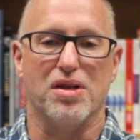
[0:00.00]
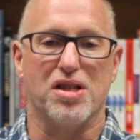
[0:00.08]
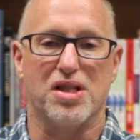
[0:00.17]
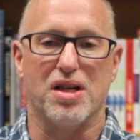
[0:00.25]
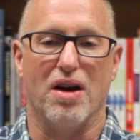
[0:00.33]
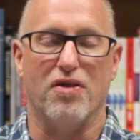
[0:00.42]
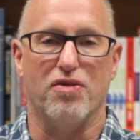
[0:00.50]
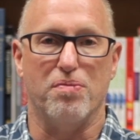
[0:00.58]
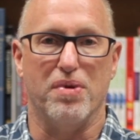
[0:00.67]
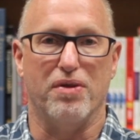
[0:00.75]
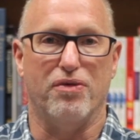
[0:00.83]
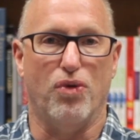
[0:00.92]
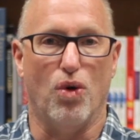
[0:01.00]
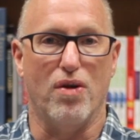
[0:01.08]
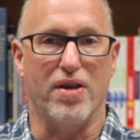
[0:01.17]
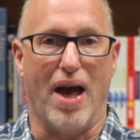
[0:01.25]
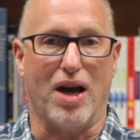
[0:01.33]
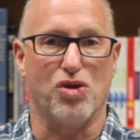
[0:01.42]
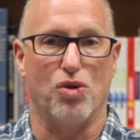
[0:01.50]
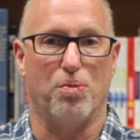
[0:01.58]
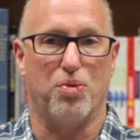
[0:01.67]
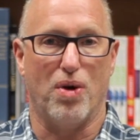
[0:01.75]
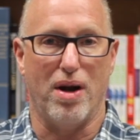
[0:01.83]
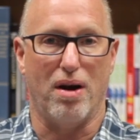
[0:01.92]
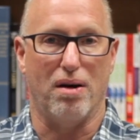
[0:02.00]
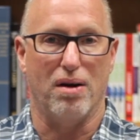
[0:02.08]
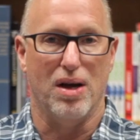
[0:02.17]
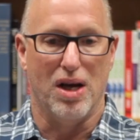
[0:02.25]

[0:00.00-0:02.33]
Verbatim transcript: the stuff before the actual prayer.